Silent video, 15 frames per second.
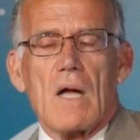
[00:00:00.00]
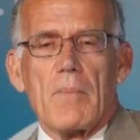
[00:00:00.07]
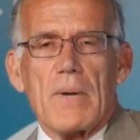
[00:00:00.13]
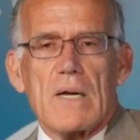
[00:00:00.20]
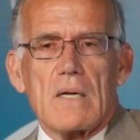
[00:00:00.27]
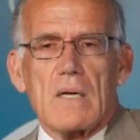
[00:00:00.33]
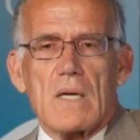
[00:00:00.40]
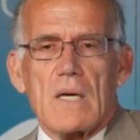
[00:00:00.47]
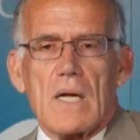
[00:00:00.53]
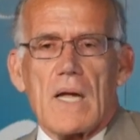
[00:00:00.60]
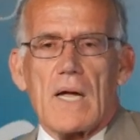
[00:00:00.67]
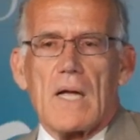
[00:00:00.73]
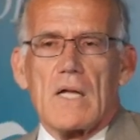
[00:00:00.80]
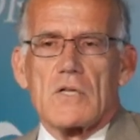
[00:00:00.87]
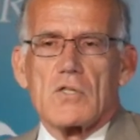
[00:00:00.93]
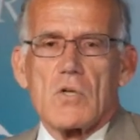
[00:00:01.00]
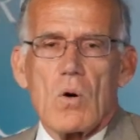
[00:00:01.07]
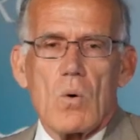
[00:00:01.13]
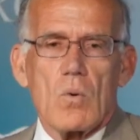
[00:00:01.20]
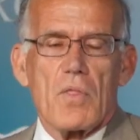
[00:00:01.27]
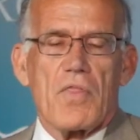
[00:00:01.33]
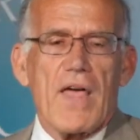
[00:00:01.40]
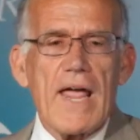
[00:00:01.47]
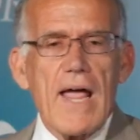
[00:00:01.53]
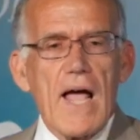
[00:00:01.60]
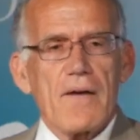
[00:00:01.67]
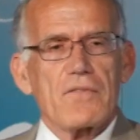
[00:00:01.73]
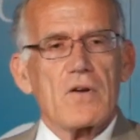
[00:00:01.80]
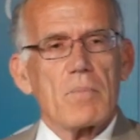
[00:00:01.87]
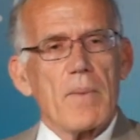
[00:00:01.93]
I mean, and so they
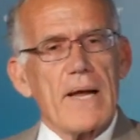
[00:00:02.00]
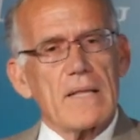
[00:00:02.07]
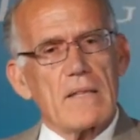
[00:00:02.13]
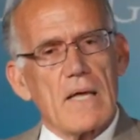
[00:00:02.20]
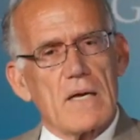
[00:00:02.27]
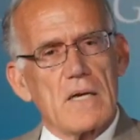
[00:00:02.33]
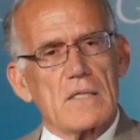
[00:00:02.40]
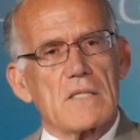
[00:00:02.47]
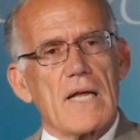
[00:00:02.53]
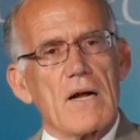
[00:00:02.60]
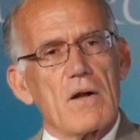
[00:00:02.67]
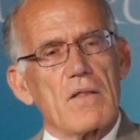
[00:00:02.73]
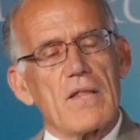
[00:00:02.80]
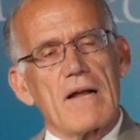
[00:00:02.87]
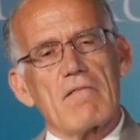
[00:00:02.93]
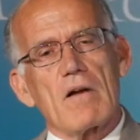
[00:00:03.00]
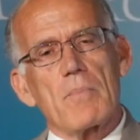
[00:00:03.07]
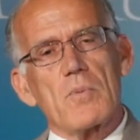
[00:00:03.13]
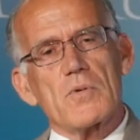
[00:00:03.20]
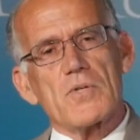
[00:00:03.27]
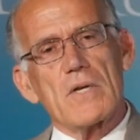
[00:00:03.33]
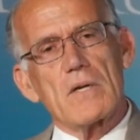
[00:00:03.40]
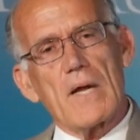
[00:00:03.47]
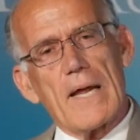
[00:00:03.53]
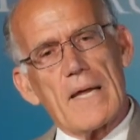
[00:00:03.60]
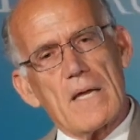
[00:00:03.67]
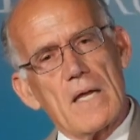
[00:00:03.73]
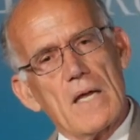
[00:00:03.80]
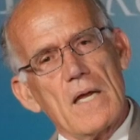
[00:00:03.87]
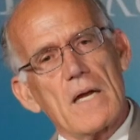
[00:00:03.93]
have to make that because they, they represent a
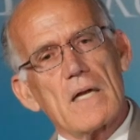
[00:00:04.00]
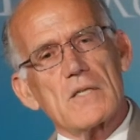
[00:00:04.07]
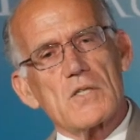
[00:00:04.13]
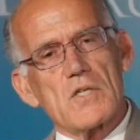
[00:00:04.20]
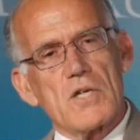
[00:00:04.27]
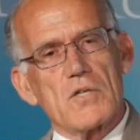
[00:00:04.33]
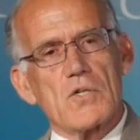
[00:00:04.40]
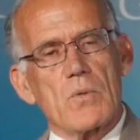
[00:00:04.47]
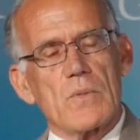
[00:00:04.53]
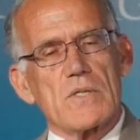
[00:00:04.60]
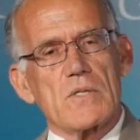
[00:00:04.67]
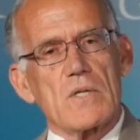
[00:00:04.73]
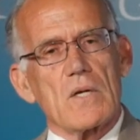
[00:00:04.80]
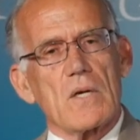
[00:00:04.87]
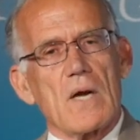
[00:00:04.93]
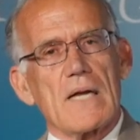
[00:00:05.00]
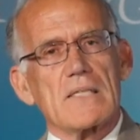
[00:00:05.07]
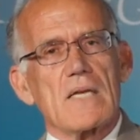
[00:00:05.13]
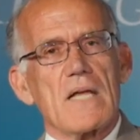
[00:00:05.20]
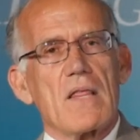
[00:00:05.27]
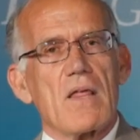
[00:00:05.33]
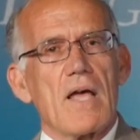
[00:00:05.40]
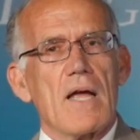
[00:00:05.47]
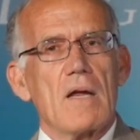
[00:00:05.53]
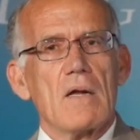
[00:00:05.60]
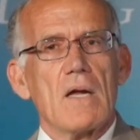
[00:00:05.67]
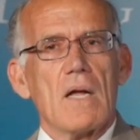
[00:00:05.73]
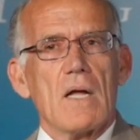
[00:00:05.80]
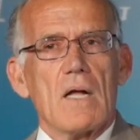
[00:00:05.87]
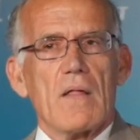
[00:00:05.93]
key constituency. I say
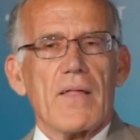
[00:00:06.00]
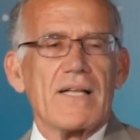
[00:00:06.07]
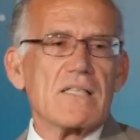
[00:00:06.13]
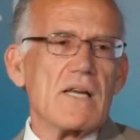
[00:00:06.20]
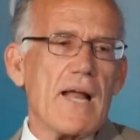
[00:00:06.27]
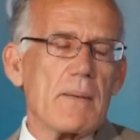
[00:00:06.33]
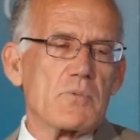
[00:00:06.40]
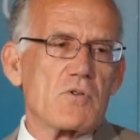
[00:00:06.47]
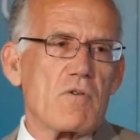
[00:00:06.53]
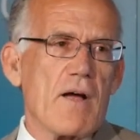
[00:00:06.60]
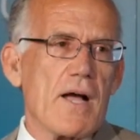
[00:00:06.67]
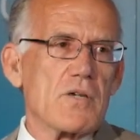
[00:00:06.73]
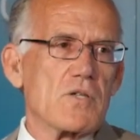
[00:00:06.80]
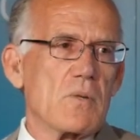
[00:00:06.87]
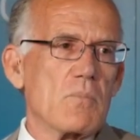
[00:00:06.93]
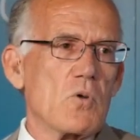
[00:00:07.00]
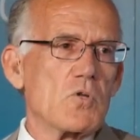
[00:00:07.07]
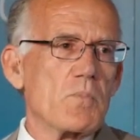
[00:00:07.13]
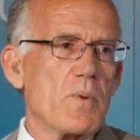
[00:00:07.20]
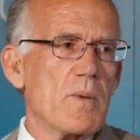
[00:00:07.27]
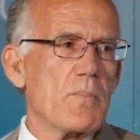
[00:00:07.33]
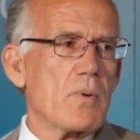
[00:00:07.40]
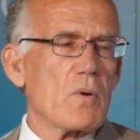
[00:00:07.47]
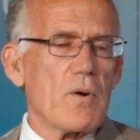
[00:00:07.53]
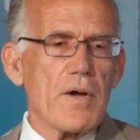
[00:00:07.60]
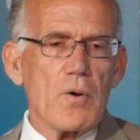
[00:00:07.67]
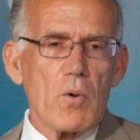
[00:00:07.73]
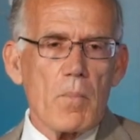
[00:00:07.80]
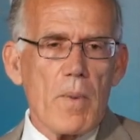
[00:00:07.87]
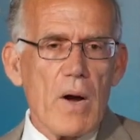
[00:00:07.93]
they, that's an abstraction. Most people are
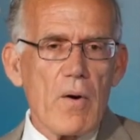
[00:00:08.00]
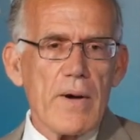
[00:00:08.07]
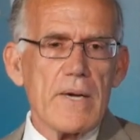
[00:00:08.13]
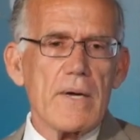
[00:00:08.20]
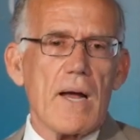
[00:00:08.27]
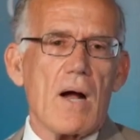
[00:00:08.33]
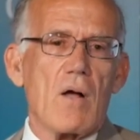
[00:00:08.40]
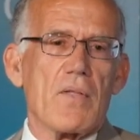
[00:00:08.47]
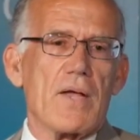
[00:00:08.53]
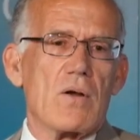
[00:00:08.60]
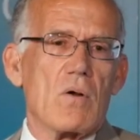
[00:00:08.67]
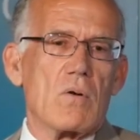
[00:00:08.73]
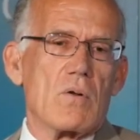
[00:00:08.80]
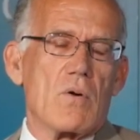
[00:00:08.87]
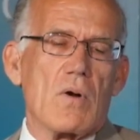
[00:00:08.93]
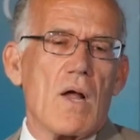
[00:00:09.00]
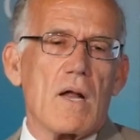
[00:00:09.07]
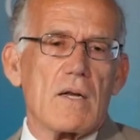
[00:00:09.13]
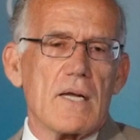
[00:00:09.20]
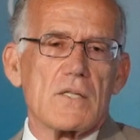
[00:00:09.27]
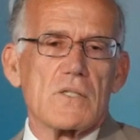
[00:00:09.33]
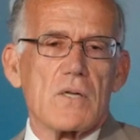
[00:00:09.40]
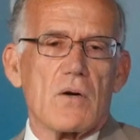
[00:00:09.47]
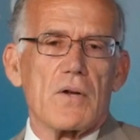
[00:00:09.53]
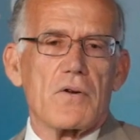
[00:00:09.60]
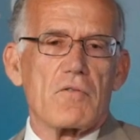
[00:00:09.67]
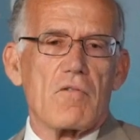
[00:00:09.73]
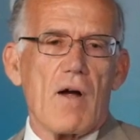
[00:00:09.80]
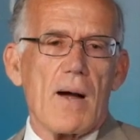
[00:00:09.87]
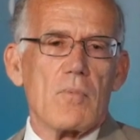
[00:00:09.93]
intermarried now. They don't, they're not necessarily
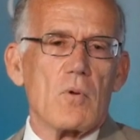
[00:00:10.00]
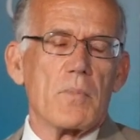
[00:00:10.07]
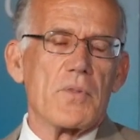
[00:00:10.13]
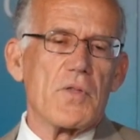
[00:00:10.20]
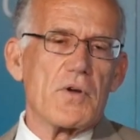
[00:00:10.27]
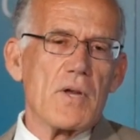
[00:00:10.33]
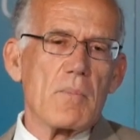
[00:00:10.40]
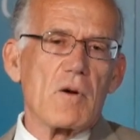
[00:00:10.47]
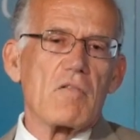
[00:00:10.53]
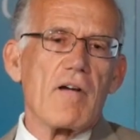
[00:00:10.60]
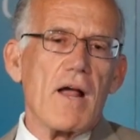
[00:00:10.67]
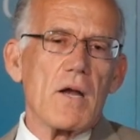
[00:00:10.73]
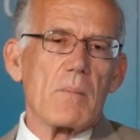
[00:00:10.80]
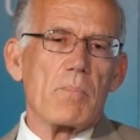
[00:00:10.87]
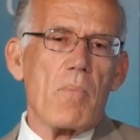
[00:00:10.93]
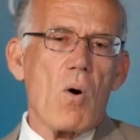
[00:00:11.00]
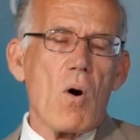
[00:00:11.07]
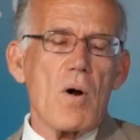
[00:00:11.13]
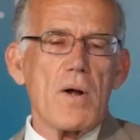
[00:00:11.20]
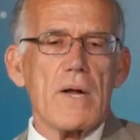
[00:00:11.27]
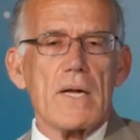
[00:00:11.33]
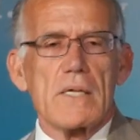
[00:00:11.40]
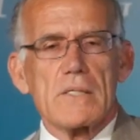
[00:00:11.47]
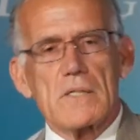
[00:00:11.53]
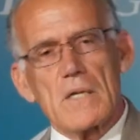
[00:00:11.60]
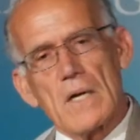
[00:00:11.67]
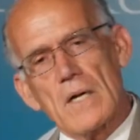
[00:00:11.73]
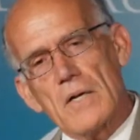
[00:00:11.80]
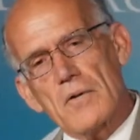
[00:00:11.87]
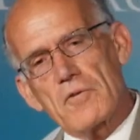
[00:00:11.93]
tribal, but the Democratic Party has
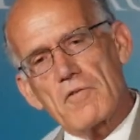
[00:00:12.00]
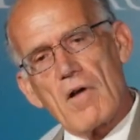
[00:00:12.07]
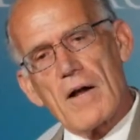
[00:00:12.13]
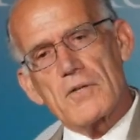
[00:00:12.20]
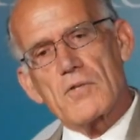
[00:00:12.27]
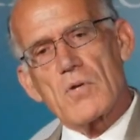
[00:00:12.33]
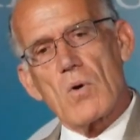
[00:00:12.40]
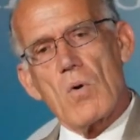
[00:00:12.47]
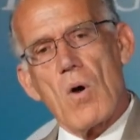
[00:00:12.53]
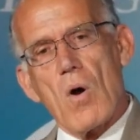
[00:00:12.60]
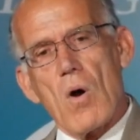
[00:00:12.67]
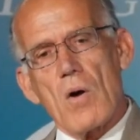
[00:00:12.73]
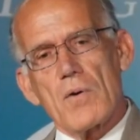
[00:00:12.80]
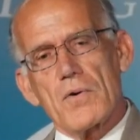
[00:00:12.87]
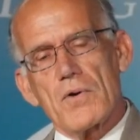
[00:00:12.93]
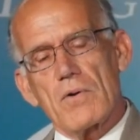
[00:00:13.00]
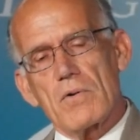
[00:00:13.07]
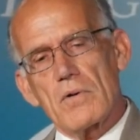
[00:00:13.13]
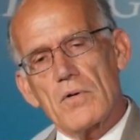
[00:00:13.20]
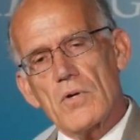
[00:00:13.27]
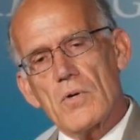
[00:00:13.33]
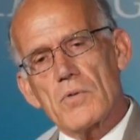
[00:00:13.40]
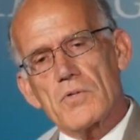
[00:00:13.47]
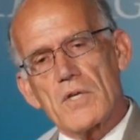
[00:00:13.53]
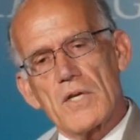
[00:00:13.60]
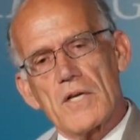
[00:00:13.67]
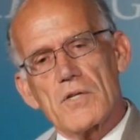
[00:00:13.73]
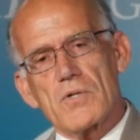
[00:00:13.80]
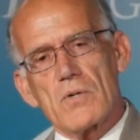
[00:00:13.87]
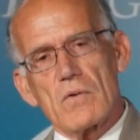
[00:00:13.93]
tried so hard to use
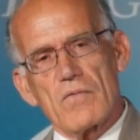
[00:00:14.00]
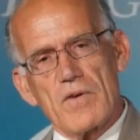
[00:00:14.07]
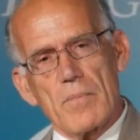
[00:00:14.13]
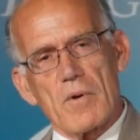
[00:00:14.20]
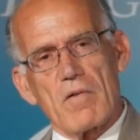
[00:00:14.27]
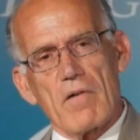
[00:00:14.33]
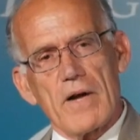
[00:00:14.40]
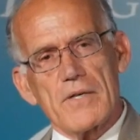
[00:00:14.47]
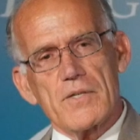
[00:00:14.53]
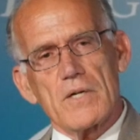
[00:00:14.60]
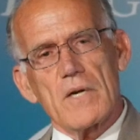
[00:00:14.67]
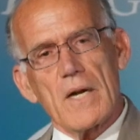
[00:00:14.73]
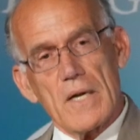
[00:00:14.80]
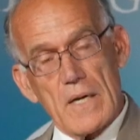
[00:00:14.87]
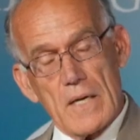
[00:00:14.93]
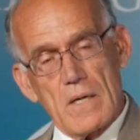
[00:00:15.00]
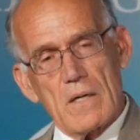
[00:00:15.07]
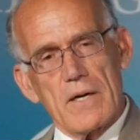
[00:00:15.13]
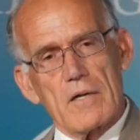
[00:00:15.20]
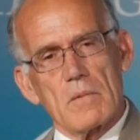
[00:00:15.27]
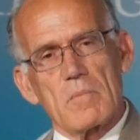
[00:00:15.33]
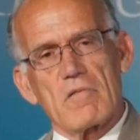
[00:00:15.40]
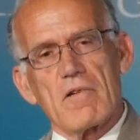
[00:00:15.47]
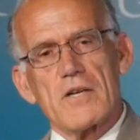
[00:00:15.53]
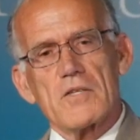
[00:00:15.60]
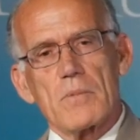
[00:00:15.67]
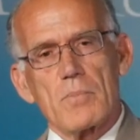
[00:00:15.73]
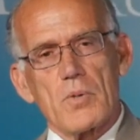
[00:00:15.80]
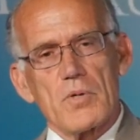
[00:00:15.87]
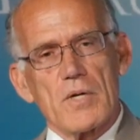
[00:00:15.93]
the issue of immigration and illegal
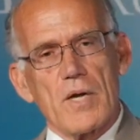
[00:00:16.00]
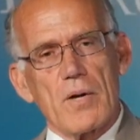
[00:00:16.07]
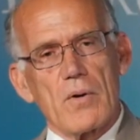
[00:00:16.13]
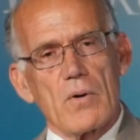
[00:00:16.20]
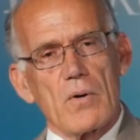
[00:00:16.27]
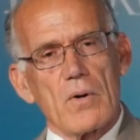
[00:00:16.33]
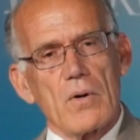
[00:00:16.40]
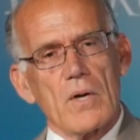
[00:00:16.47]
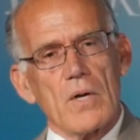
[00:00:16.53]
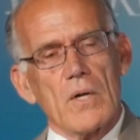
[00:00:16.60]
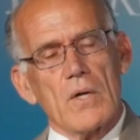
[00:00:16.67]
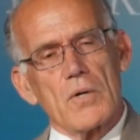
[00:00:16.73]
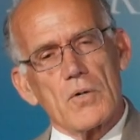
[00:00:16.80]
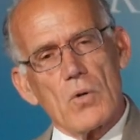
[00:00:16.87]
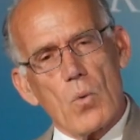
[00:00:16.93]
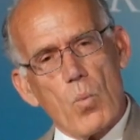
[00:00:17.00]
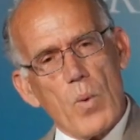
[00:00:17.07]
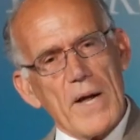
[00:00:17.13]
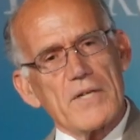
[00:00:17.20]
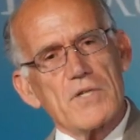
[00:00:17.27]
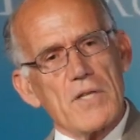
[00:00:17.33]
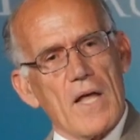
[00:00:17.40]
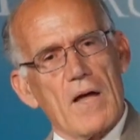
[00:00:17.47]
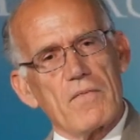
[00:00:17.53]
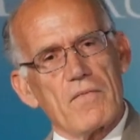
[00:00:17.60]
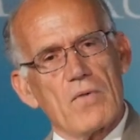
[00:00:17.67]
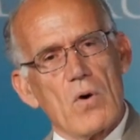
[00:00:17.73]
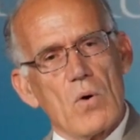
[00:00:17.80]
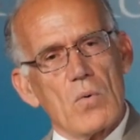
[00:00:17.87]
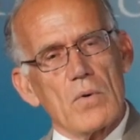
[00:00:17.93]
immigration in particular to wedge that
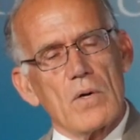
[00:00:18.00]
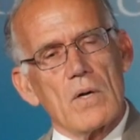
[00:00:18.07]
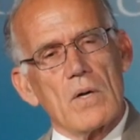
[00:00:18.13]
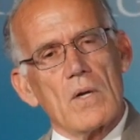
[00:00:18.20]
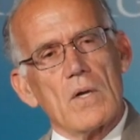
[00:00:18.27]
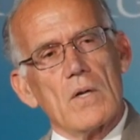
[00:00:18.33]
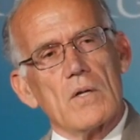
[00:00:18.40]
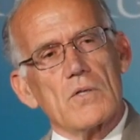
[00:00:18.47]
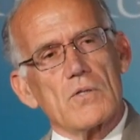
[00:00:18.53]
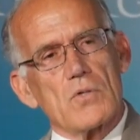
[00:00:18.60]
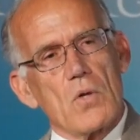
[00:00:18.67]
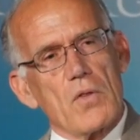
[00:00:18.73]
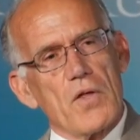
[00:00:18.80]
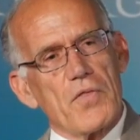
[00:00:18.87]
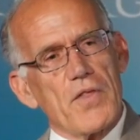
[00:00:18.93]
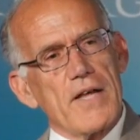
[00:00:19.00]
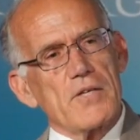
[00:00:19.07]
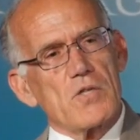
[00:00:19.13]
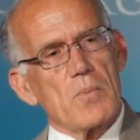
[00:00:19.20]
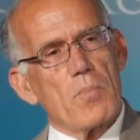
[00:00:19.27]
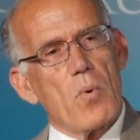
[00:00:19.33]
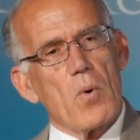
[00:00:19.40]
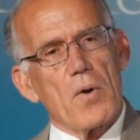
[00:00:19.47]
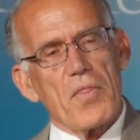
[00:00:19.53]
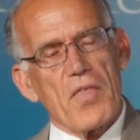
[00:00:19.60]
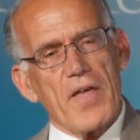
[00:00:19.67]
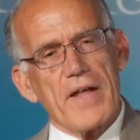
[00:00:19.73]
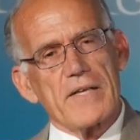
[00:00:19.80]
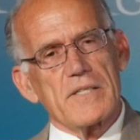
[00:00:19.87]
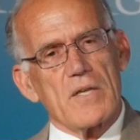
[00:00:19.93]
vote so that they support
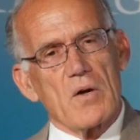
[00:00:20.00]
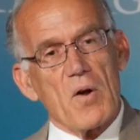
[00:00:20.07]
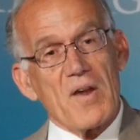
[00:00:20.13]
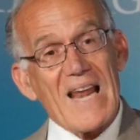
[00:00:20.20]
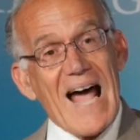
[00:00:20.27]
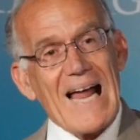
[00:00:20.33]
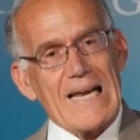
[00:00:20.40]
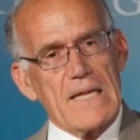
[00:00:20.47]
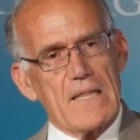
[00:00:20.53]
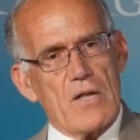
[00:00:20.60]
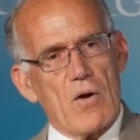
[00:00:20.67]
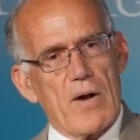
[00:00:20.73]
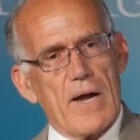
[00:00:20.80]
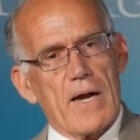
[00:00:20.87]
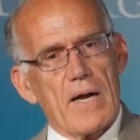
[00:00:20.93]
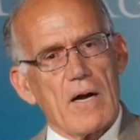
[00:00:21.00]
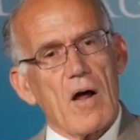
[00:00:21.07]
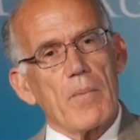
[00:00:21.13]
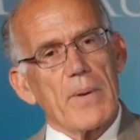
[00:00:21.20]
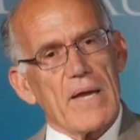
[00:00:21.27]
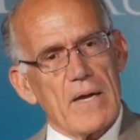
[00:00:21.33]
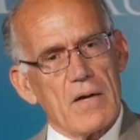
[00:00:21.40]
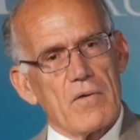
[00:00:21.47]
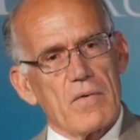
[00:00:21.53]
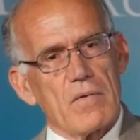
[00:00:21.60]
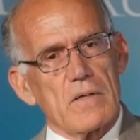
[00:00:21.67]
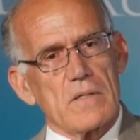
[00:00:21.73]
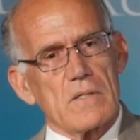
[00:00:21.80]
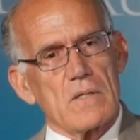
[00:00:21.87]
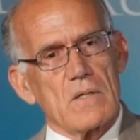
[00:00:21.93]
things that are not in their economic
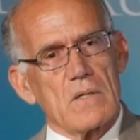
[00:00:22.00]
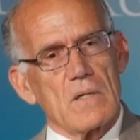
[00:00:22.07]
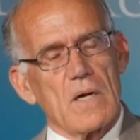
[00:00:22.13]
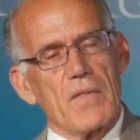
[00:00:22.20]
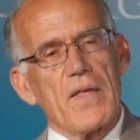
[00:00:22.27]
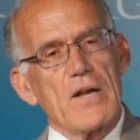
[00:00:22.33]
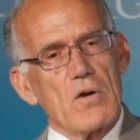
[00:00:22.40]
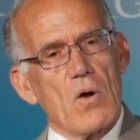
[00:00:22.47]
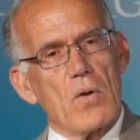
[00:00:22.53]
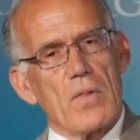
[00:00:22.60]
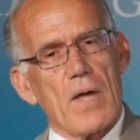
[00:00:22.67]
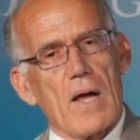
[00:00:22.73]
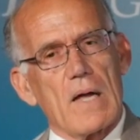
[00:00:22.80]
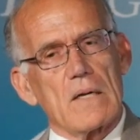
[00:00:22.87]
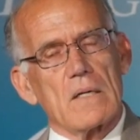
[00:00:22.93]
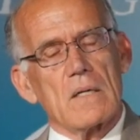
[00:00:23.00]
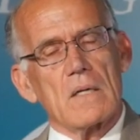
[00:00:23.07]
interest. And they know that.